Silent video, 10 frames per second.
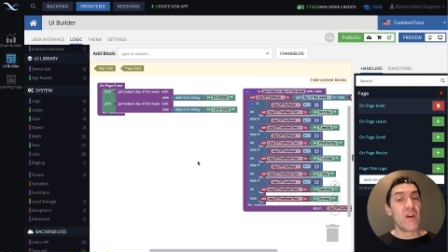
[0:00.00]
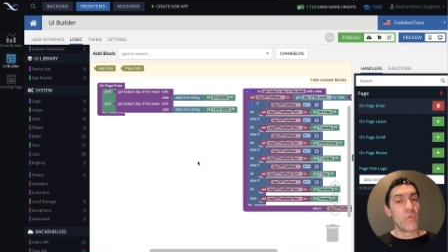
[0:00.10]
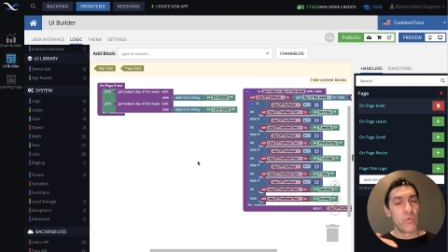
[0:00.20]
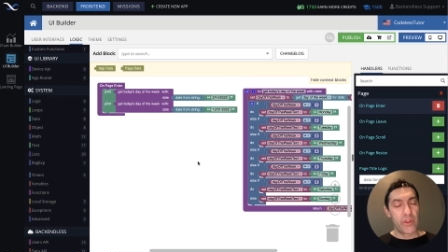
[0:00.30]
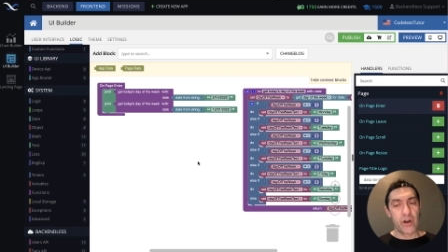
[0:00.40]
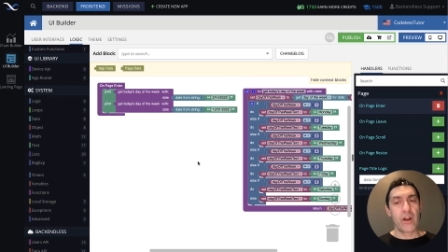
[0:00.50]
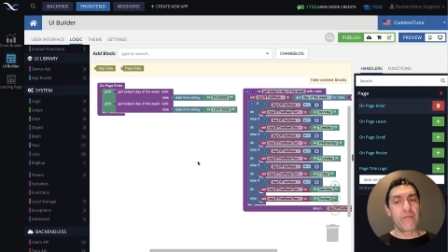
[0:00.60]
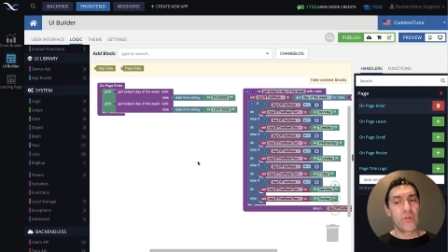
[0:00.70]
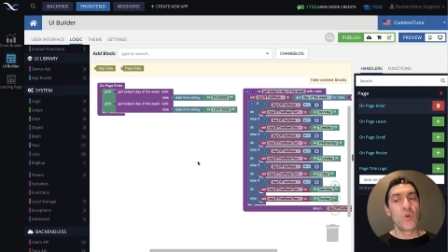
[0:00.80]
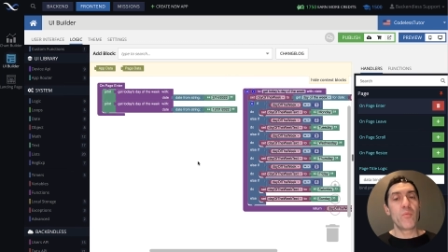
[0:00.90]
There are a
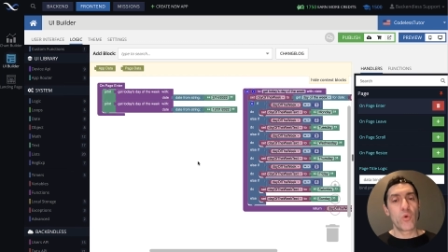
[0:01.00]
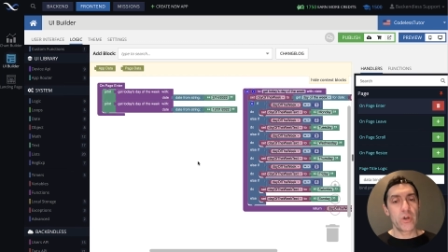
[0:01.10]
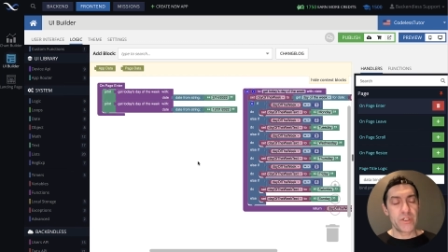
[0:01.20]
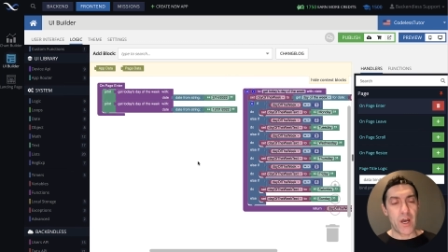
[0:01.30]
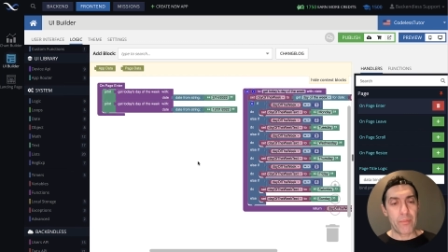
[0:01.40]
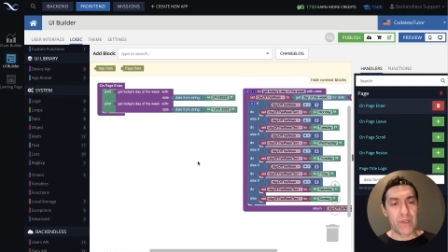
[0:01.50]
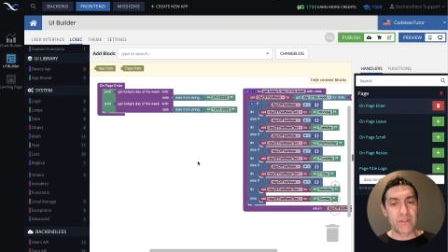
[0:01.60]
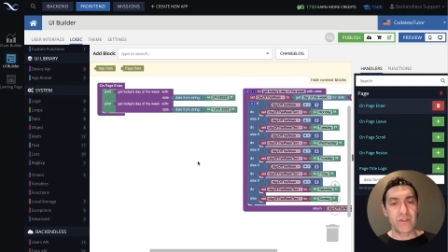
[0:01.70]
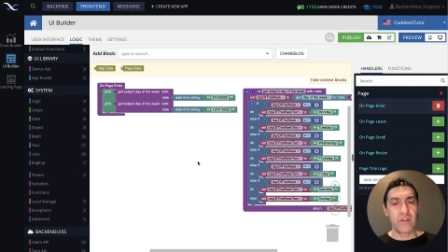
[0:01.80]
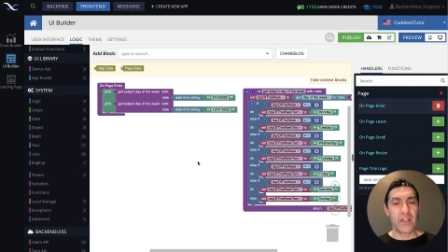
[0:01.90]
few more
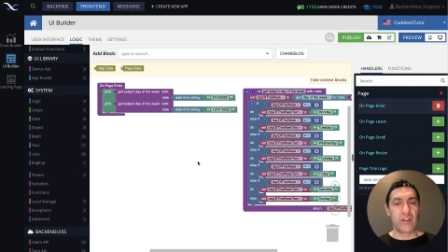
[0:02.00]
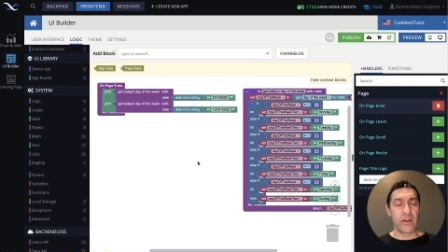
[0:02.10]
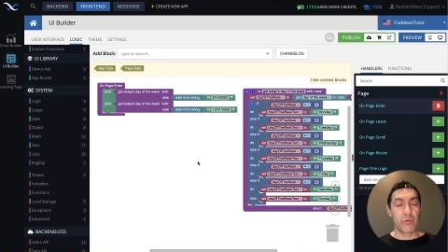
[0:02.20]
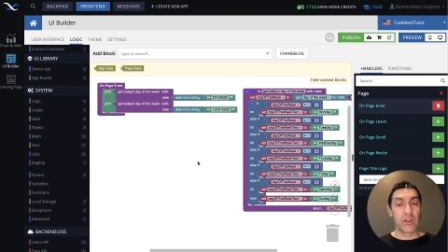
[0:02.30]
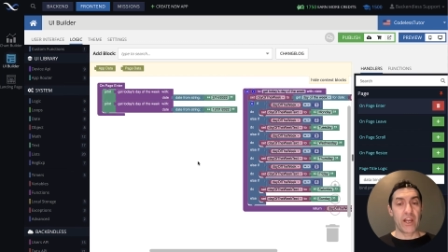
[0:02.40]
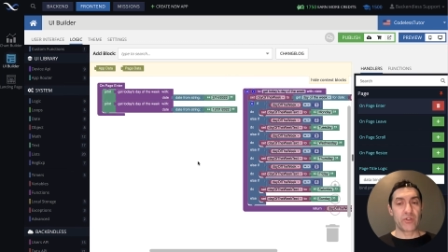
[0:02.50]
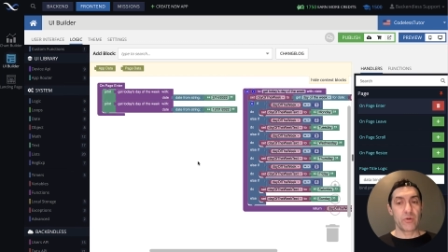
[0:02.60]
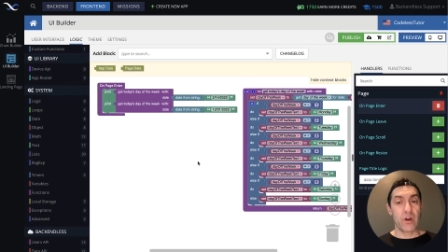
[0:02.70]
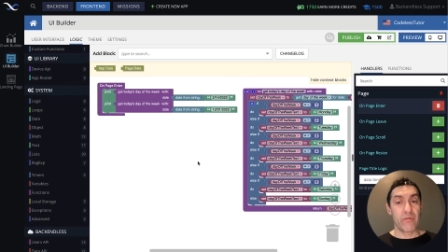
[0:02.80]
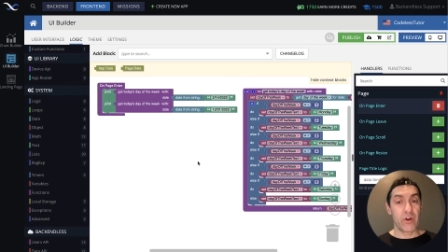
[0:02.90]
topics that I would like to
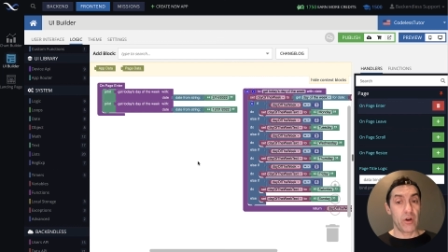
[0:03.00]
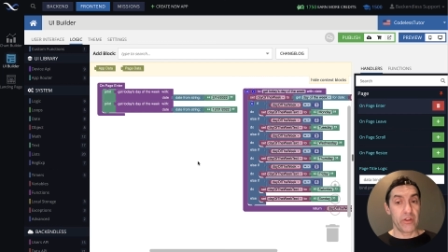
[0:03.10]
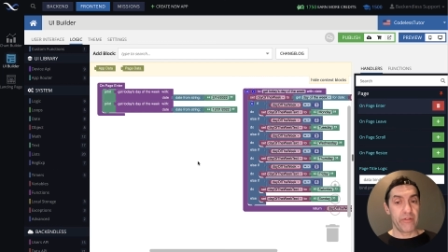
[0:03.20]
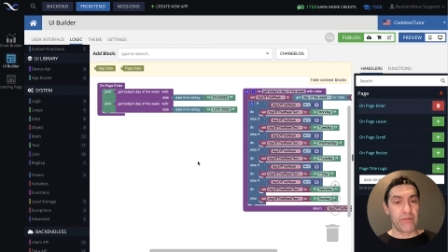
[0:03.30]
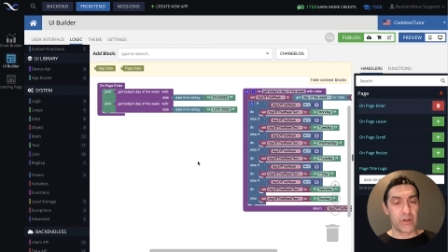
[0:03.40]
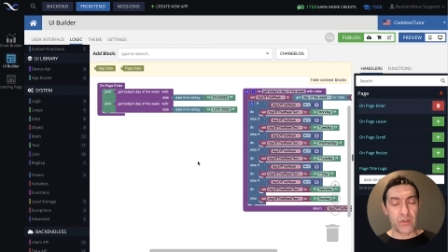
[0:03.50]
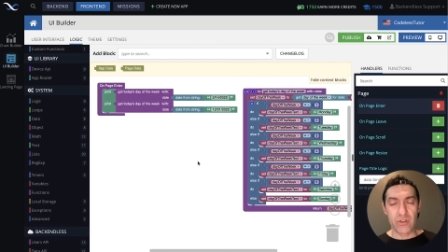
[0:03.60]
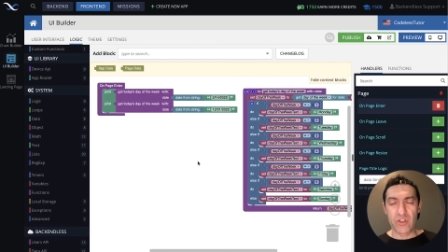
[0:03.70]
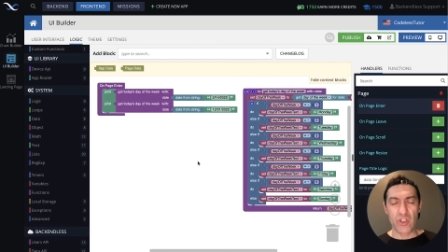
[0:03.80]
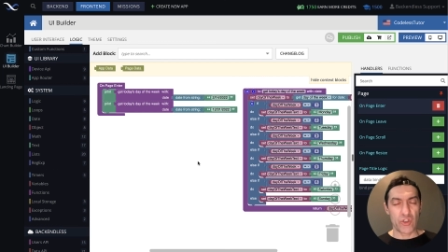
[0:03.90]
cover on the
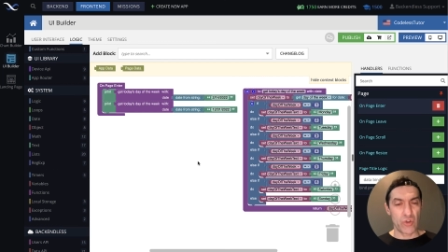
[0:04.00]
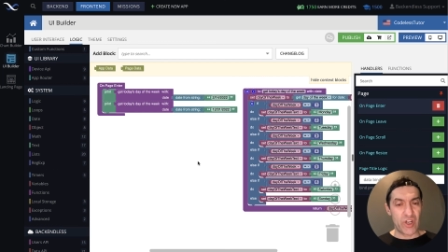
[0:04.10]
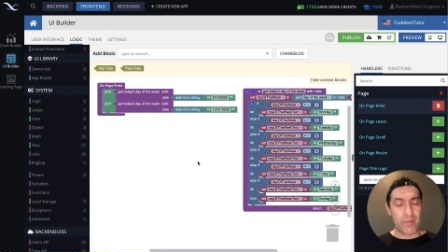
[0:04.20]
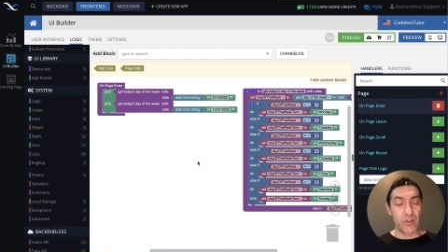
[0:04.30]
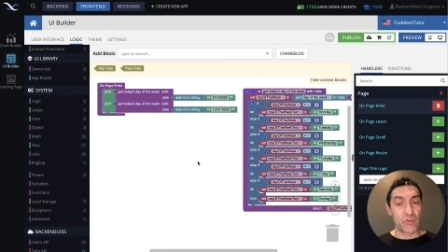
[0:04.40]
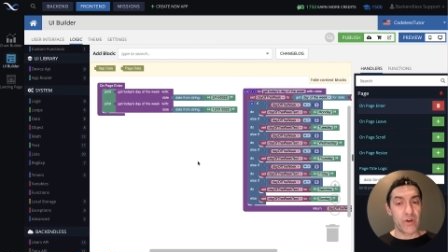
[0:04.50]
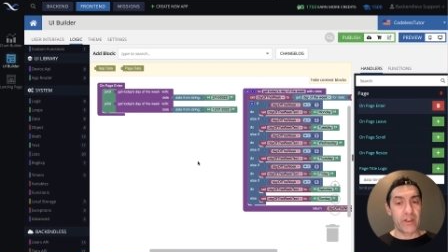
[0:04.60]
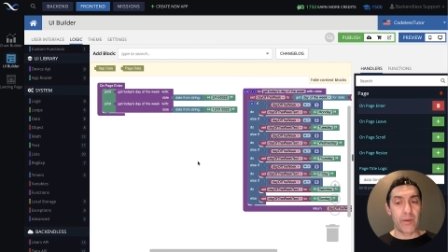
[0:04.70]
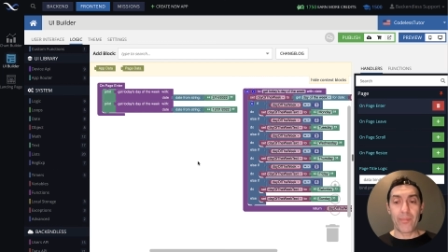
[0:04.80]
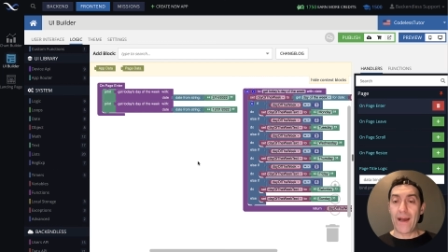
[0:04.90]
functions, just to demonstrate
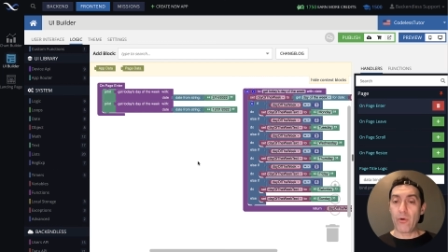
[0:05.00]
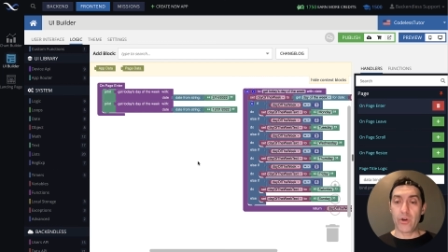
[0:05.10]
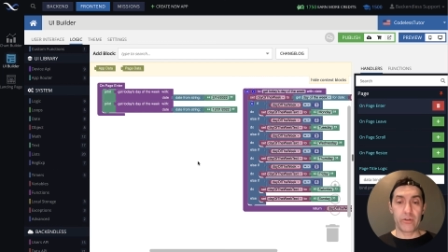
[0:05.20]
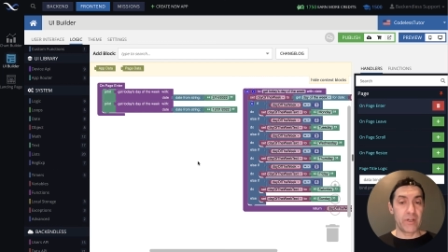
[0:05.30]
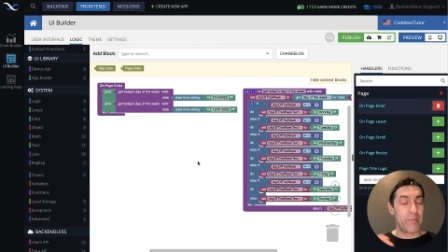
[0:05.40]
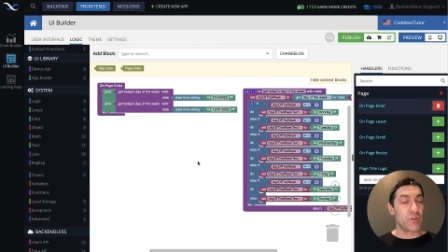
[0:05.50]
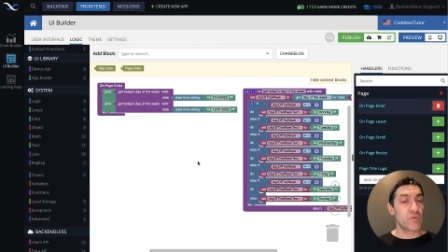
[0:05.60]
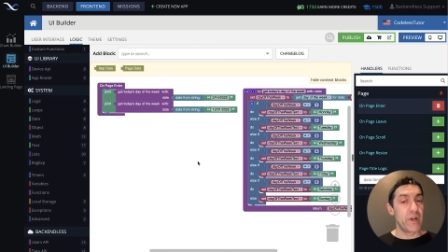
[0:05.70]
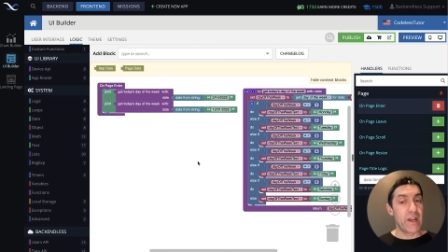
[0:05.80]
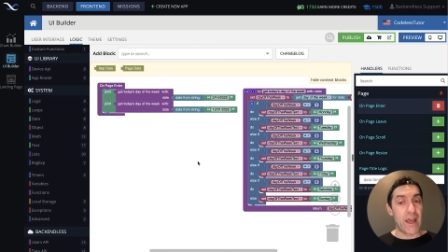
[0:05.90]
their power, to
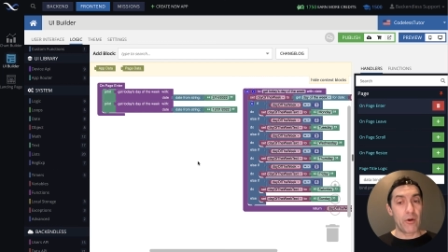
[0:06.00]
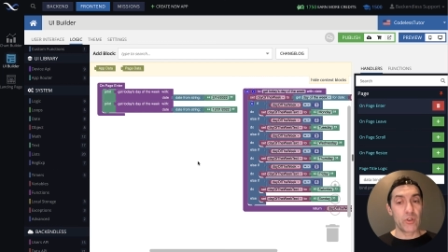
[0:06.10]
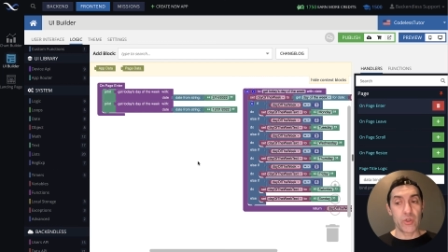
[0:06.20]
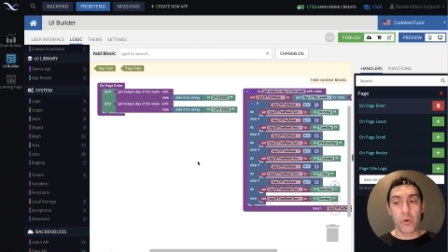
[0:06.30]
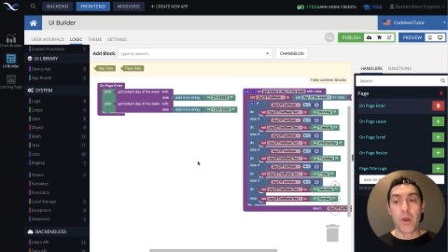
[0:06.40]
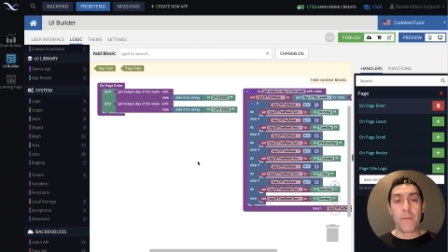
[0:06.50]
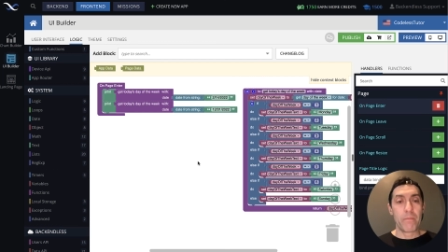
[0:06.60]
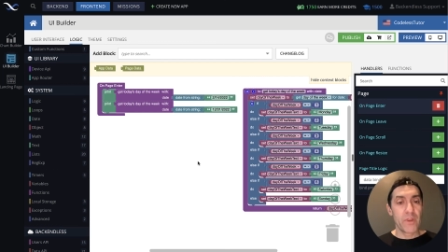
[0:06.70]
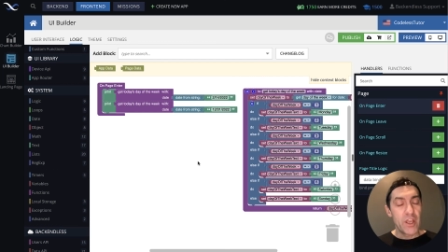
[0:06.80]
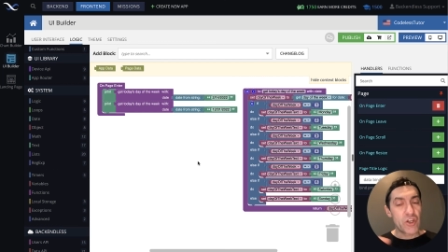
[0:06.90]
demonstrate how to
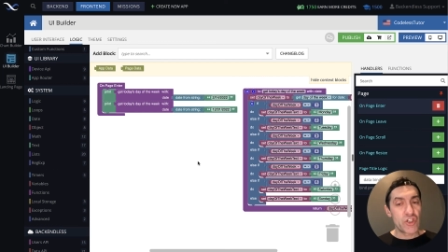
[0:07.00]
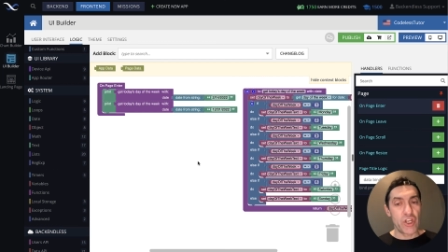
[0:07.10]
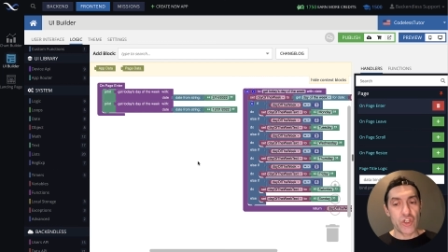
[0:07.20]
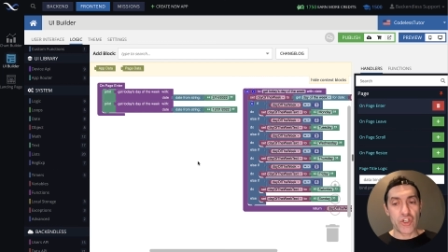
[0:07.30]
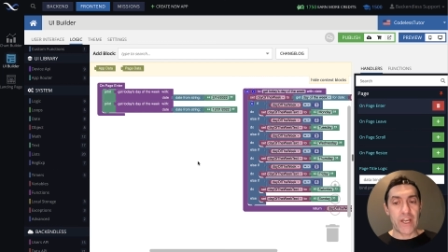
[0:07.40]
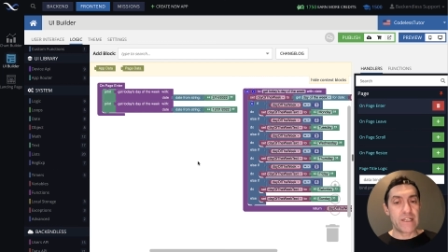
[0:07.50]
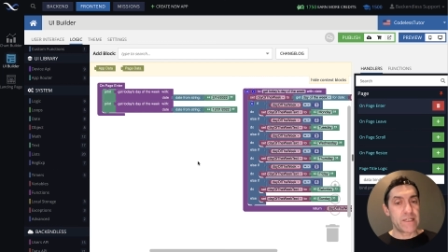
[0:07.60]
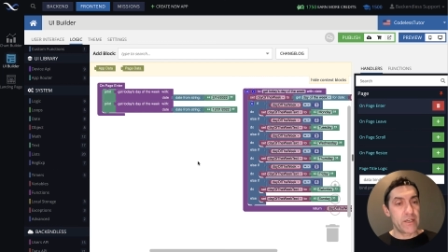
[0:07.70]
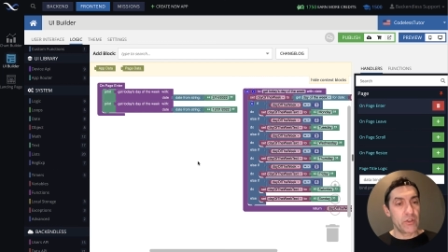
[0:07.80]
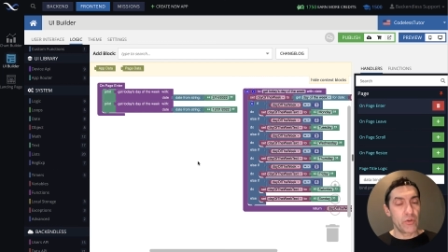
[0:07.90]
exchange data
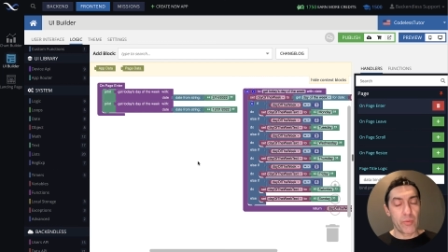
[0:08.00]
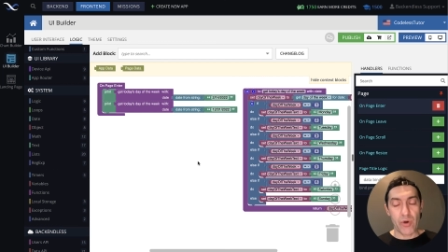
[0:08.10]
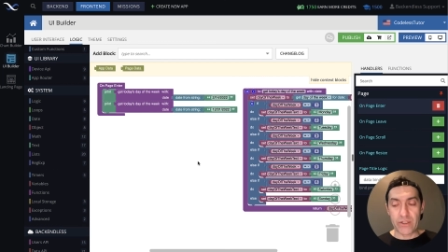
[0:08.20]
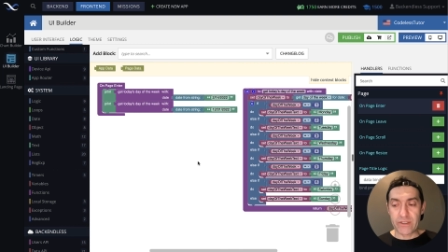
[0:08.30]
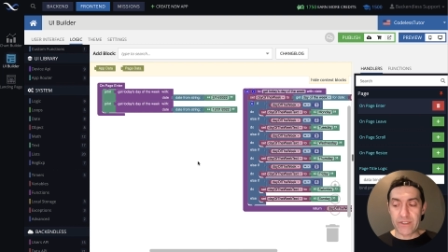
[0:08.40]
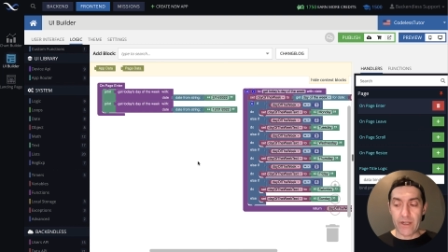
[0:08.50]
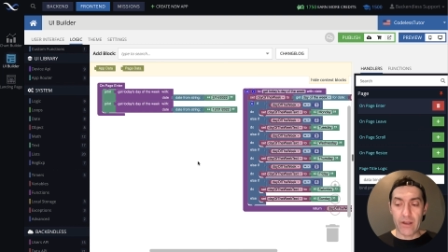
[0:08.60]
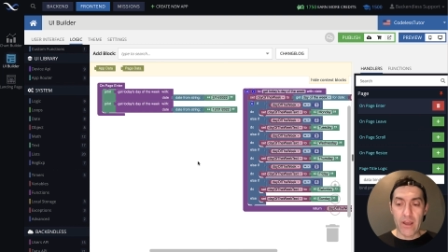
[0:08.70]
and do the processing.